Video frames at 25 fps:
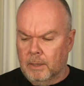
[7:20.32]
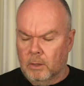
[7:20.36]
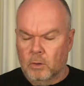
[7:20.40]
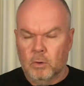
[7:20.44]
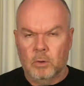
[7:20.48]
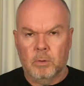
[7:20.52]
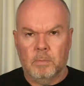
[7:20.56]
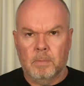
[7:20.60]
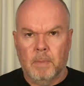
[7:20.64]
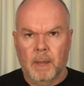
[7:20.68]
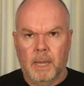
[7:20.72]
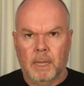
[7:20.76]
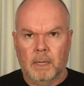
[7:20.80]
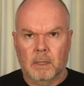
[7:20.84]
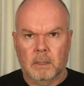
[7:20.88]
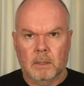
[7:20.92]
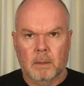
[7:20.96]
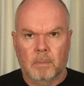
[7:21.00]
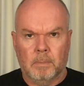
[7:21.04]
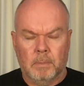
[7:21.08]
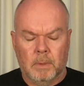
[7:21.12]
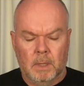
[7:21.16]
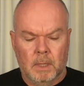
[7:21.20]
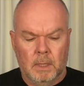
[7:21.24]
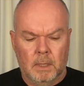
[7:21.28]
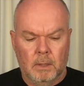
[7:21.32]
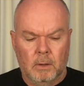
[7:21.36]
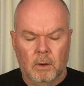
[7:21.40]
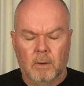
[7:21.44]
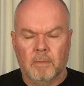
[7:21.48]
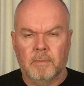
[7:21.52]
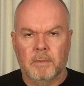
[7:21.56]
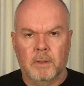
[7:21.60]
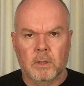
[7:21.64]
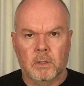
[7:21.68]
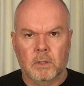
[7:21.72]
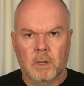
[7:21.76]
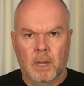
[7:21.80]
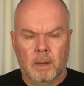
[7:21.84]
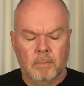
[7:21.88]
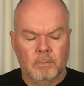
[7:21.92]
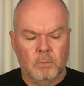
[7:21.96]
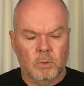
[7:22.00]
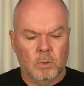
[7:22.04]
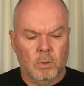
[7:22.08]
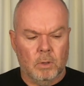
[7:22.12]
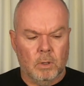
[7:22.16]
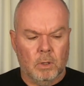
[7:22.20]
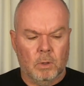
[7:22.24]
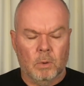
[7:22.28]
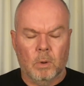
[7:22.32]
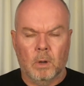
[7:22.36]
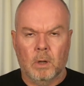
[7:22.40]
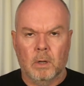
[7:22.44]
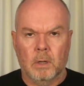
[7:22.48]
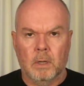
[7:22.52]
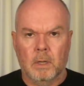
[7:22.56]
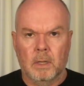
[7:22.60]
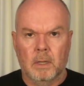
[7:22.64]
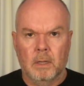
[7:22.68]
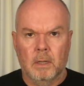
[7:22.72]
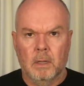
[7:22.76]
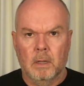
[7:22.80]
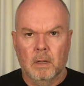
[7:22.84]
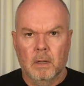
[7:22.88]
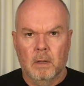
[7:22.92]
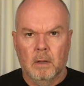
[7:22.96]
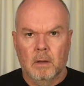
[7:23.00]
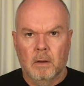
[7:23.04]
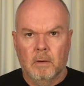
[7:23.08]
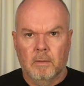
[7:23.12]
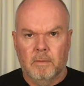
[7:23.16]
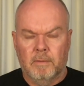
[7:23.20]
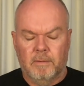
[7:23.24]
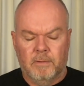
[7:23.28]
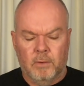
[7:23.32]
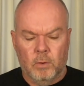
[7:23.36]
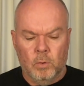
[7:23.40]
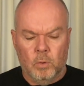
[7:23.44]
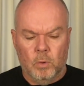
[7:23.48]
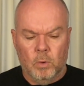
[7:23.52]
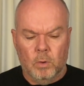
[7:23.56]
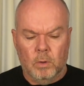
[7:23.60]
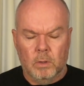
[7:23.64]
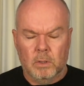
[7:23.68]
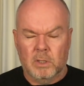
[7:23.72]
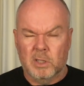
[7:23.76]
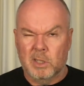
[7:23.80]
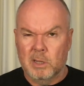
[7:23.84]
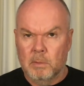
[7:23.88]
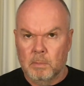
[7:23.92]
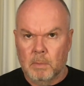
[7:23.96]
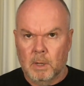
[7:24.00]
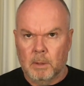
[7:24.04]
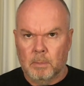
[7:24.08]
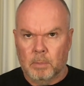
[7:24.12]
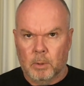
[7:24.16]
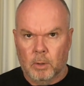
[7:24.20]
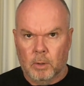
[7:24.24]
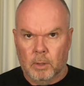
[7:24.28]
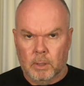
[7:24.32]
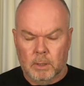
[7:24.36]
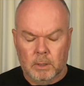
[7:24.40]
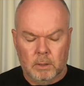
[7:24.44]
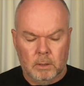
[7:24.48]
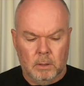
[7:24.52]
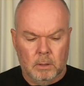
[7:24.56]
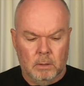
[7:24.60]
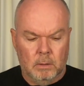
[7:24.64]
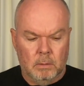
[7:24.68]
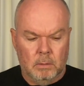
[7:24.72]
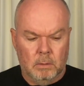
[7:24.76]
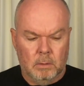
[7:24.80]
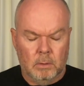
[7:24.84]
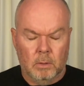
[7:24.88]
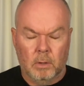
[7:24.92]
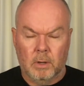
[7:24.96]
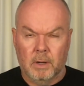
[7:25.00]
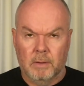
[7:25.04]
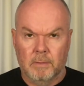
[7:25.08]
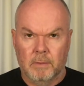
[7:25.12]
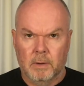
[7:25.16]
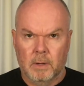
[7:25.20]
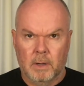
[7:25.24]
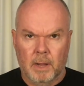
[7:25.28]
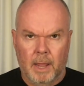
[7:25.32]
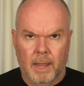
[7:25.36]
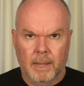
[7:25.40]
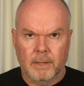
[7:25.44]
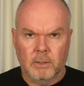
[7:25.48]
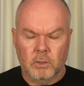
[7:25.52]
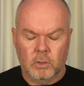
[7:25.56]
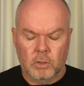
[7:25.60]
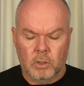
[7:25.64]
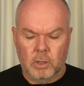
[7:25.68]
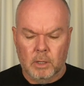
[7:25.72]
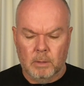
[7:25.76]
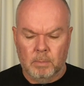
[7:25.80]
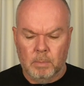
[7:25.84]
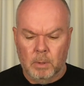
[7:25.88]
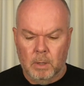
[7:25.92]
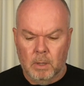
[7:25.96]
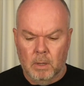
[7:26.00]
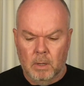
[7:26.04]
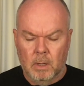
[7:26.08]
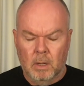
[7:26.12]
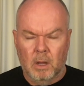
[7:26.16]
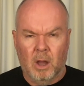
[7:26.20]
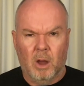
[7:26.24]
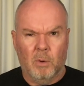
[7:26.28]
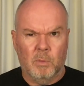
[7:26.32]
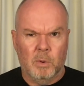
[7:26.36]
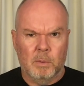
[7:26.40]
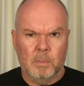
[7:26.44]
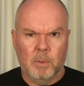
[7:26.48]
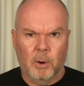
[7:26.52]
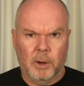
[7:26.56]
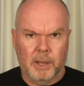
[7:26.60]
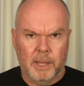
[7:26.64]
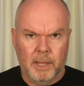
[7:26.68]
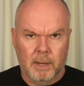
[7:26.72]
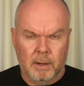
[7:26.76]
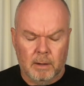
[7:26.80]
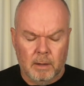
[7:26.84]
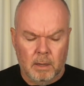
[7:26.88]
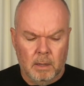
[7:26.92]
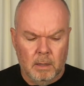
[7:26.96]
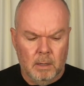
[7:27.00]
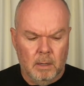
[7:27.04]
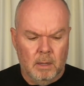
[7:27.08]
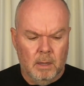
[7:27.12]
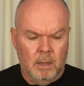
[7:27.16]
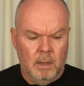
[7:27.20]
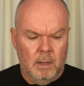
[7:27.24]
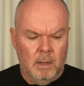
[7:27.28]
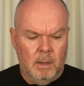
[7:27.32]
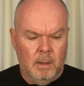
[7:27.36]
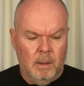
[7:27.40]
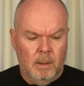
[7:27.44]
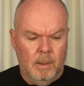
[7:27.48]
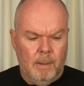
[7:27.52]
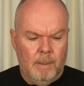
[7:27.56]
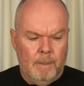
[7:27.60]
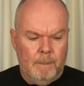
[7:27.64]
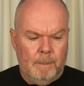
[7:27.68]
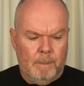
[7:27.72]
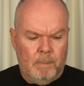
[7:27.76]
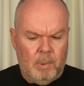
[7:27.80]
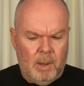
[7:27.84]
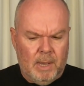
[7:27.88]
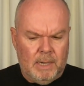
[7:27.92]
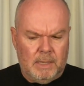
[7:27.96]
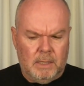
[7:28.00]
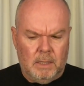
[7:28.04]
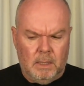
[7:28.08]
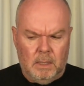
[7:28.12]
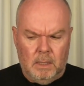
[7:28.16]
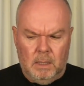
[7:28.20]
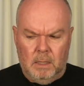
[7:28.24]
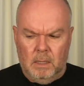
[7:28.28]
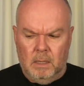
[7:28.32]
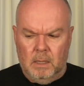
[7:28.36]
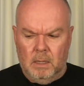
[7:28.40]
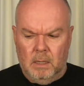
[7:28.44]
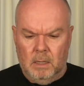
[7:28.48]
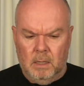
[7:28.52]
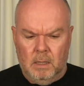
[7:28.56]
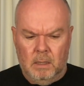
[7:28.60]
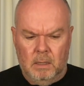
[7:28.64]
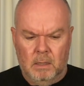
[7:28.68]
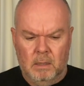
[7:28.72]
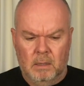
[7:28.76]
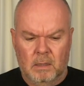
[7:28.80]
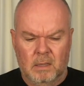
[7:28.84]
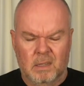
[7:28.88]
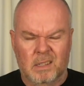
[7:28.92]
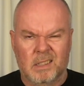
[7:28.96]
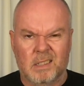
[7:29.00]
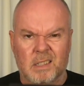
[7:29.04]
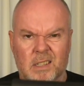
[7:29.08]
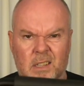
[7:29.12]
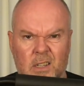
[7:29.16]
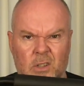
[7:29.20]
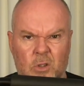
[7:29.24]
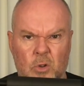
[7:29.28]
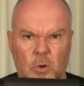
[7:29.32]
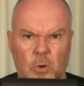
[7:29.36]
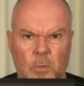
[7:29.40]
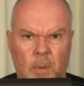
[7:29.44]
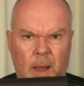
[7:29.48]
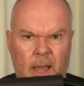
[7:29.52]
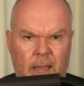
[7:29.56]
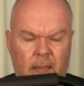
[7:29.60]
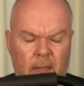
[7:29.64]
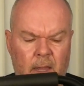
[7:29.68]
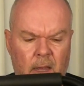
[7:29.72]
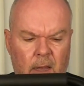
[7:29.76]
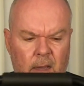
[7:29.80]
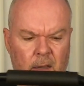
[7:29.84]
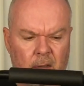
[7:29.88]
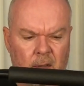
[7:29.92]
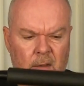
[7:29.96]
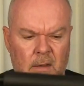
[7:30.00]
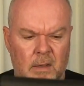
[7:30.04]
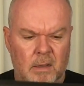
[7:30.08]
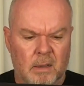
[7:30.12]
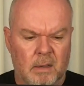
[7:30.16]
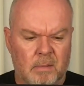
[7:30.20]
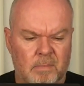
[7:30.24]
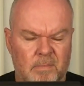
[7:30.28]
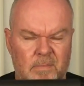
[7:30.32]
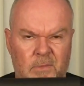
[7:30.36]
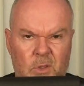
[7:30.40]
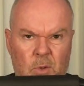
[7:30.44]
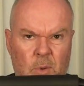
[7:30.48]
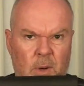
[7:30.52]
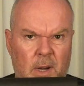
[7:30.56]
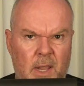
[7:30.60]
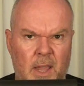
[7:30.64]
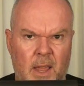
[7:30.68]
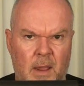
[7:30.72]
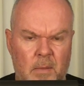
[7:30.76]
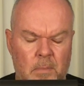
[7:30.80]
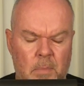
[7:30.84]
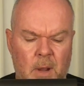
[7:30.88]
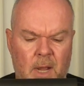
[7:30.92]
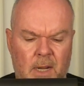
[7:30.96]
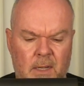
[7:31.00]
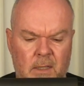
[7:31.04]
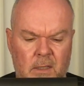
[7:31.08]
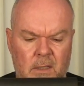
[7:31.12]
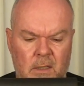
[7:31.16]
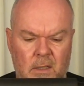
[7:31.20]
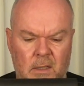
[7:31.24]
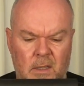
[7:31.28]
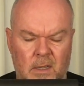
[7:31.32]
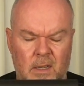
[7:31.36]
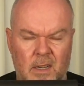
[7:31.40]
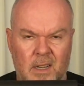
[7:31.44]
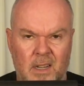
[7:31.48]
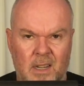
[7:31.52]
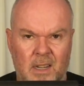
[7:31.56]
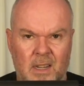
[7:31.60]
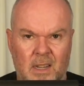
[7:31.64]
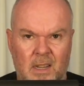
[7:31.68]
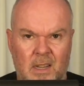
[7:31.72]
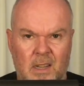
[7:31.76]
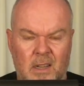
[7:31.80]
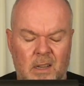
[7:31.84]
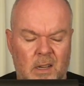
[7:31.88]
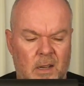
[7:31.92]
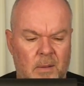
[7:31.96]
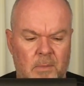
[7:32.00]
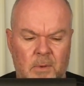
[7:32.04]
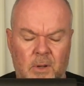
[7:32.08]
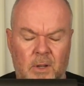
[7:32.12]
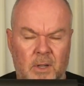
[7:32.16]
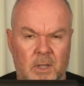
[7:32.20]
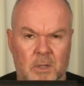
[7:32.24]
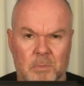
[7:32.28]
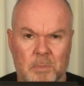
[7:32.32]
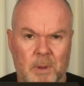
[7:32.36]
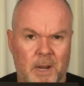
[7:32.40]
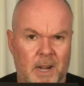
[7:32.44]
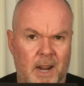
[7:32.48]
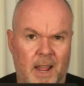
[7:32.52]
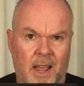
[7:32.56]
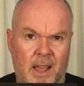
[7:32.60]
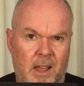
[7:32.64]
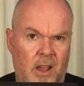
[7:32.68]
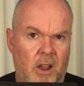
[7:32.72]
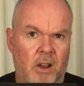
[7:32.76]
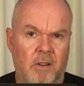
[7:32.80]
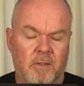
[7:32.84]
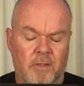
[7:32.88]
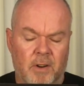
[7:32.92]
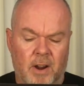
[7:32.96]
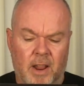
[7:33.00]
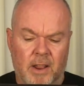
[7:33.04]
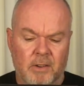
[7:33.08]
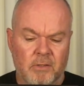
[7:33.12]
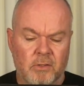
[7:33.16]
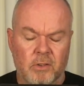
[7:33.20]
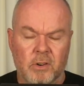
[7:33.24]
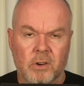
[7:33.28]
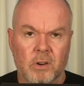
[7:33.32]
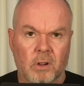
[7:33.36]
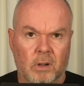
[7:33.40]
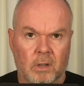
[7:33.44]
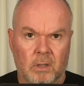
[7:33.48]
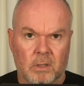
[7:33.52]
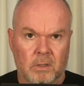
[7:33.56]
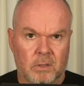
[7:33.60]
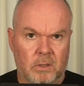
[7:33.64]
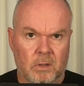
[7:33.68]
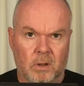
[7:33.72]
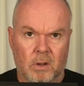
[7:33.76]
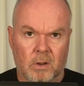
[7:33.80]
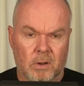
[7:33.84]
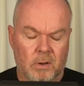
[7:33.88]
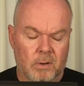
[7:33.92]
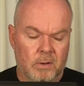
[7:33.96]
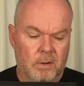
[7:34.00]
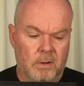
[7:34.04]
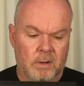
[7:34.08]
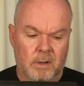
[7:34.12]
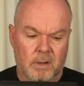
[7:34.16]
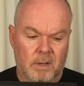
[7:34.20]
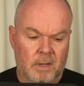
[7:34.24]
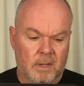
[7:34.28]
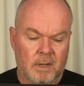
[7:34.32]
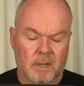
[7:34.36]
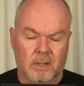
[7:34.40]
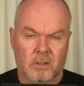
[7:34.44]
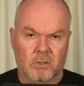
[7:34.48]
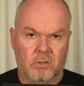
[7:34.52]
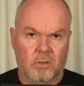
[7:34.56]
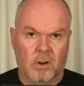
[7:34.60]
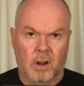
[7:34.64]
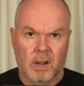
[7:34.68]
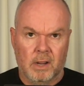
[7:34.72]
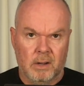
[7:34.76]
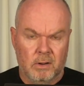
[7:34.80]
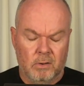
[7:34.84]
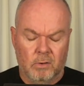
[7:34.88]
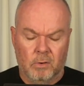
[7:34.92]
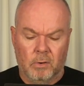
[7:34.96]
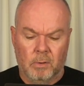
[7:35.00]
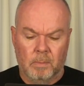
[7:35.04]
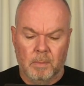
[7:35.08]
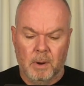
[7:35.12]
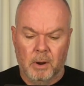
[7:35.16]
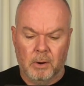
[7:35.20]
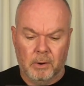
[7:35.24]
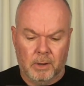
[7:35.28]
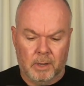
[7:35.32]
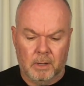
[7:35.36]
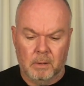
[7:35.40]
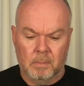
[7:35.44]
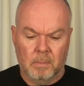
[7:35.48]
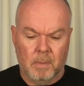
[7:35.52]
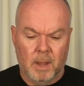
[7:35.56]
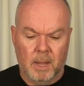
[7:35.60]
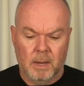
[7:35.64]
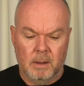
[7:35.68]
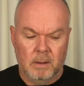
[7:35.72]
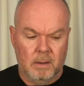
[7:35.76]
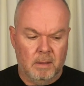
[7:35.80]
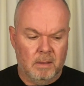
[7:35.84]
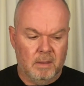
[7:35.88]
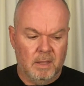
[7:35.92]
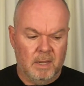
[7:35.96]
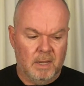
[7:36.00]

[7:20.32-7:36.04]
could make something of the same sort of quality for a price, not even as cheap, I would buy it. But this is a tool bag, 28 bucks. I'm not going to spend $100 on an Australian or American made